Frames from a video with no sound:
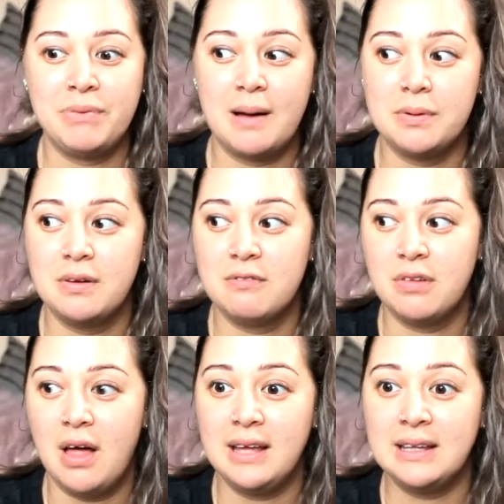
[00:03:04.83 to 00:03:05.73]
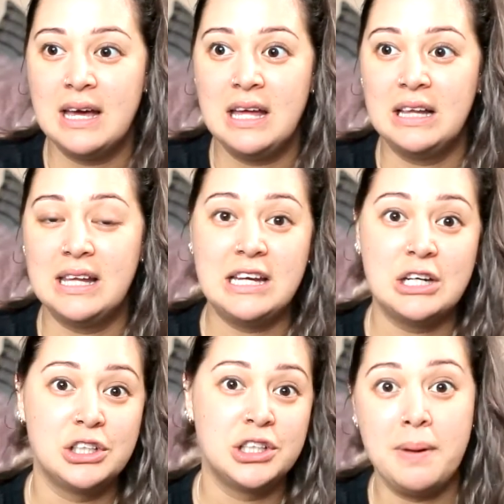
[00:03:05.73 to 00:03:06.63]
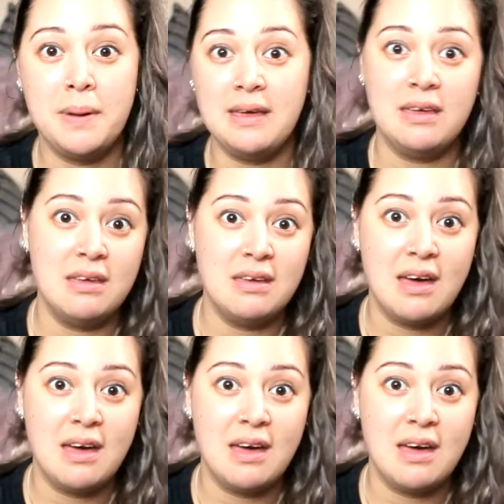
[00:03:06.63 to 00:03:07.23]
couple of like leadershipy